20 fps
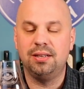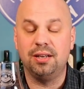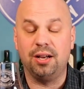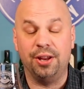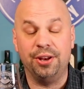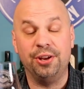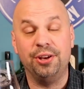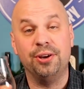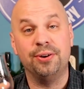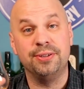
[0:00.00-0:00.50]

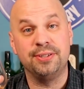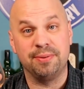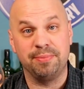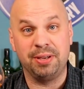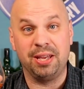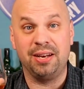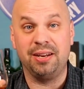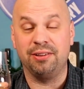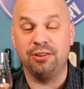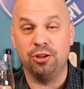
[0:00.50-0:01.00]
On the nose, I'm
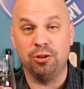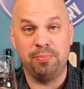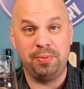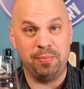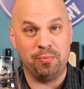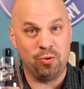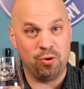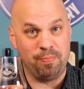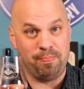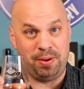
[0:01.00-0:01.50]
getting a little
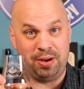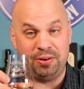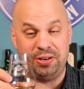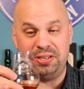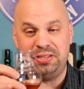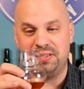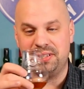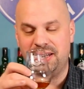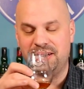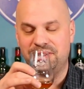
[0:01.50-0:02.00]
bit more
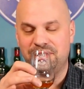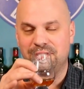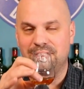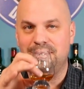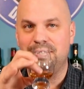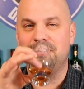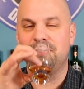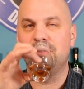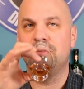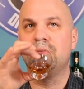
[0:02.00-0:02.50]
berries,
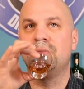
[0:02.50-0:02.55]
actually.